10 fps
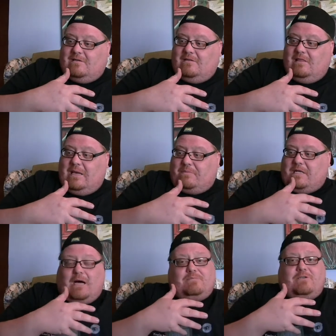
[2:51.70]

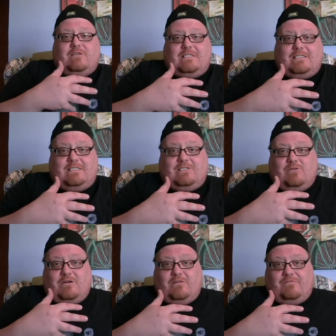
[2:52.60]
lepidopterist
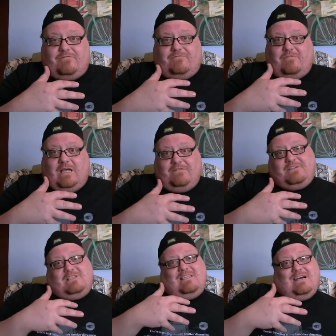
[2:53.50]
sort of
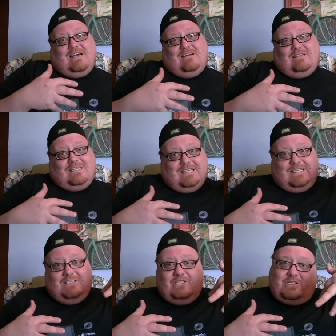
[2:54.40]
lifestyle
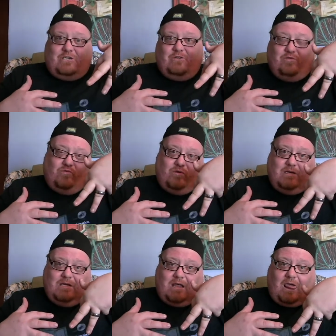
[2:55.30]
into
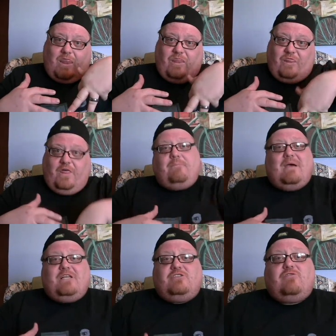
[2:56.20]
the
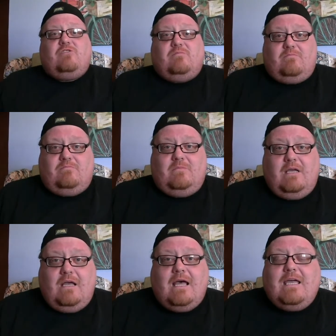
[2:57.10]
bedroom.
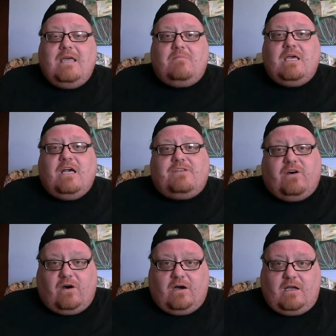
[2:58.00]
Give me a
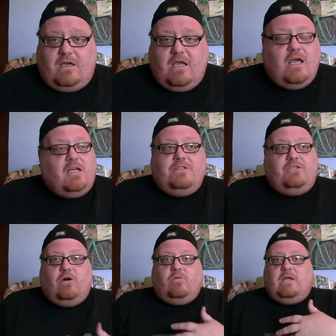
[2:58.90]
talk.
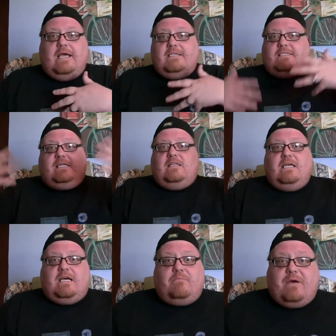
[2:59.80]
Don't
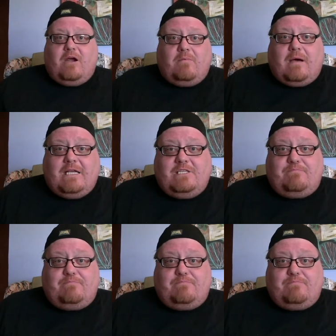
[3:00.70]
instantly compare my